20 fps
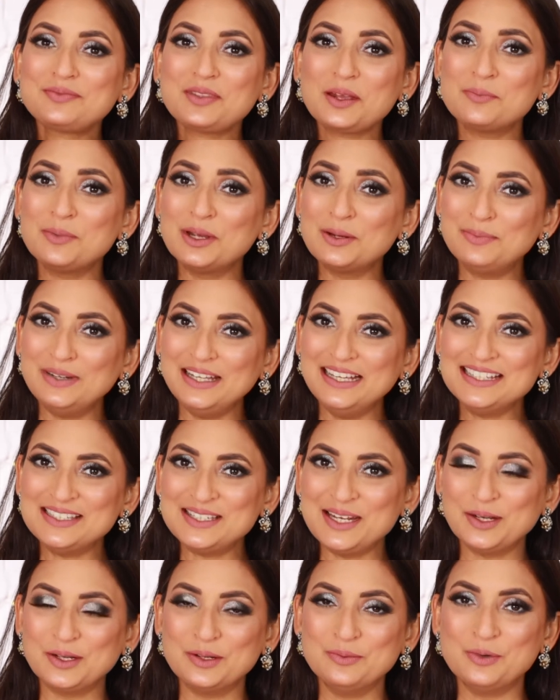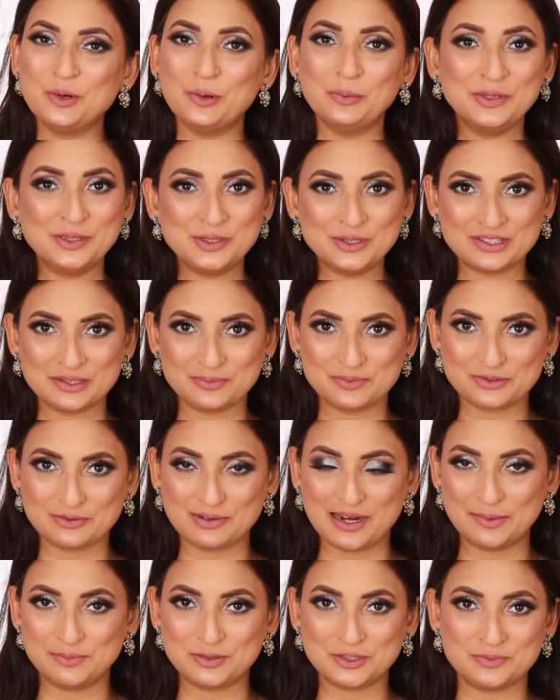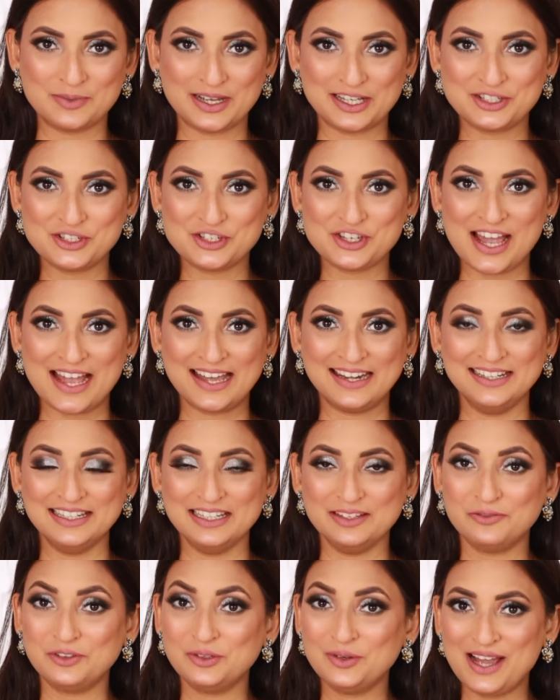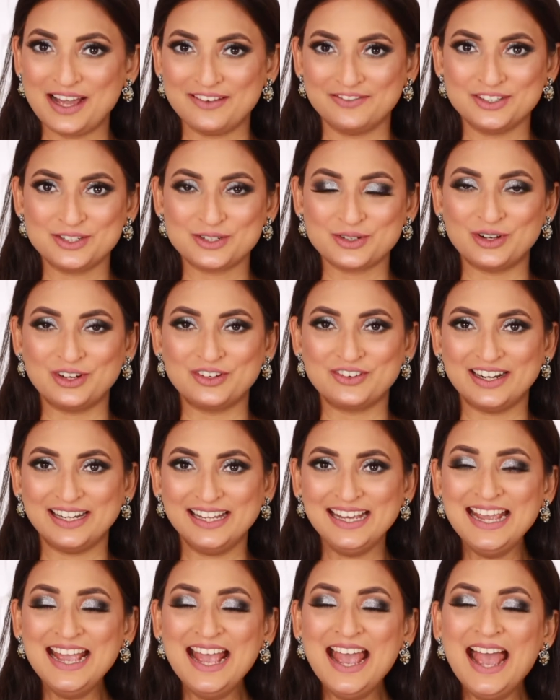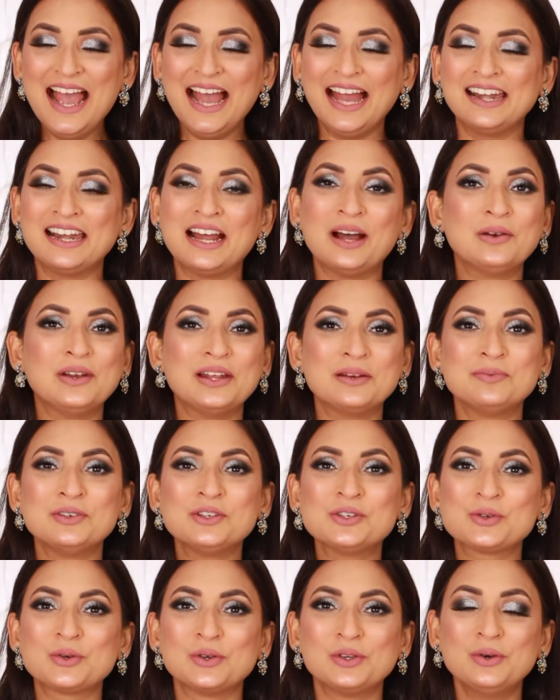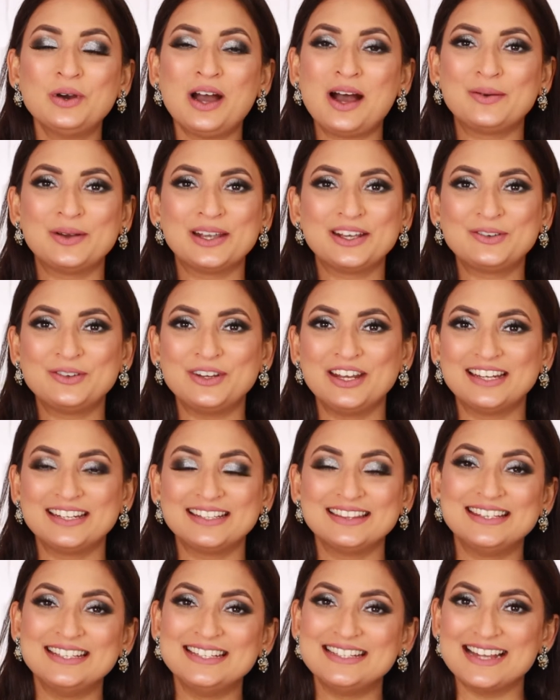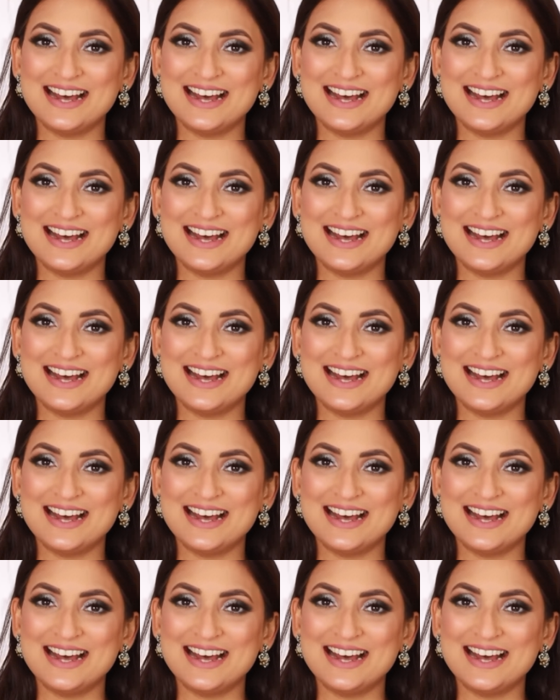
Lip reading: But please take a moment to subscribe to my channel if you haven't already. And now let me show you how I created these